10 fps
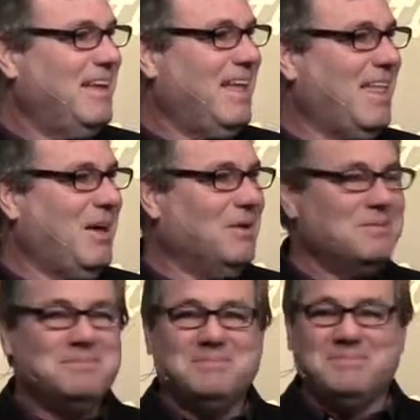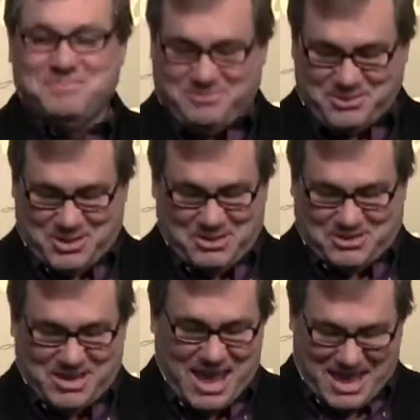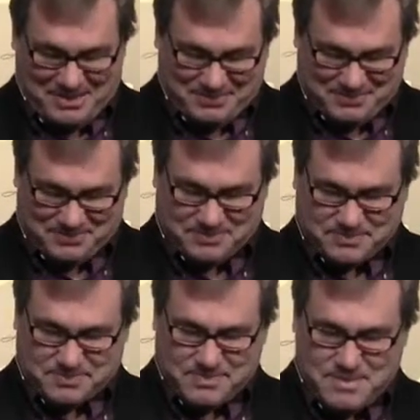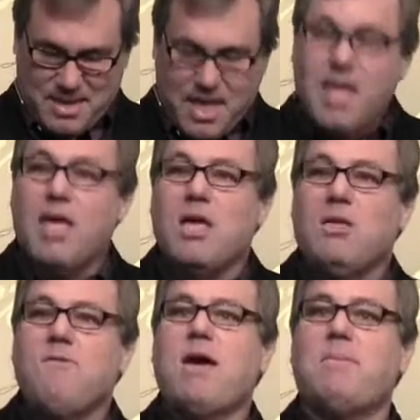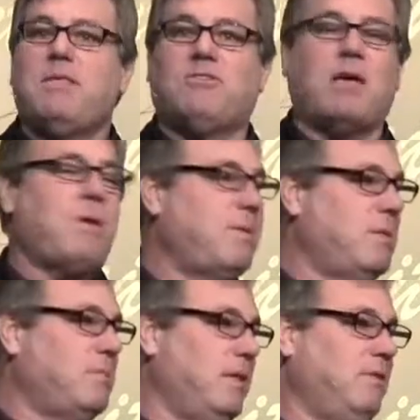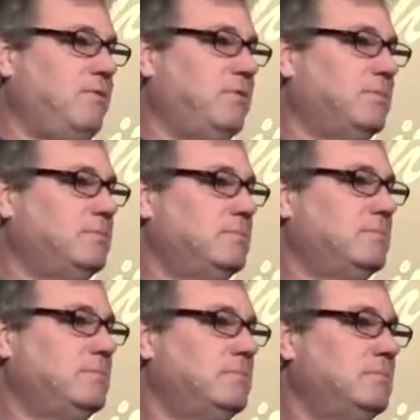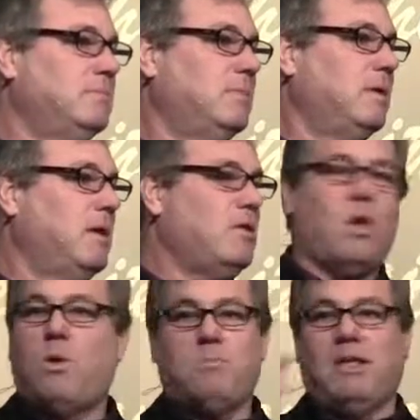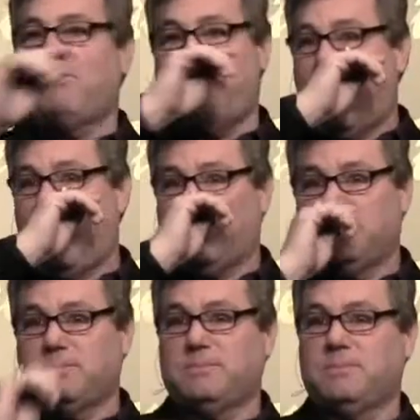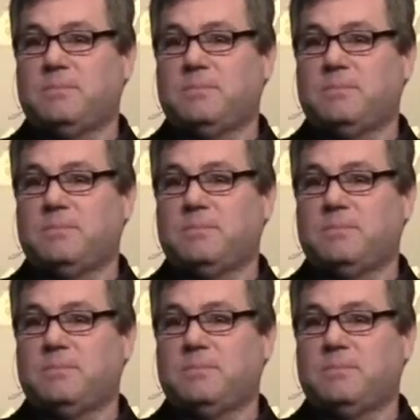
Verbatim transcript: Hello. Just saying. You've got to be the same way with unbelief. No unbelief in my house.